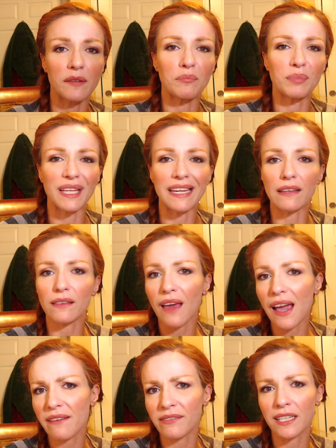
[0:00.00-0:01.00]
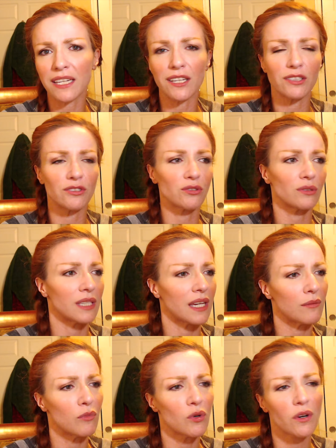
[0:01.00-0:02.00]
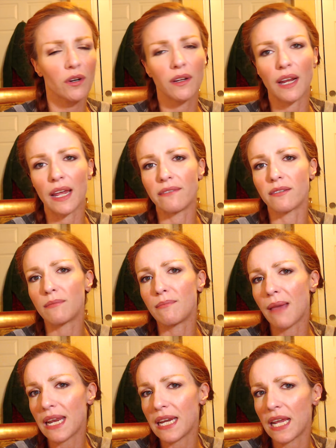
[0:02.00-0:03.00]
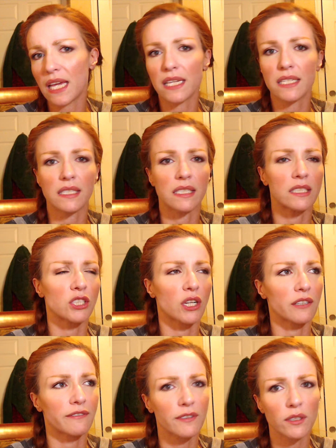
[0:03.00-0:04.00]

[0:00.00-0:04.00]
Blake Lively and Julianne Moore and Eva Mendes and Jennifer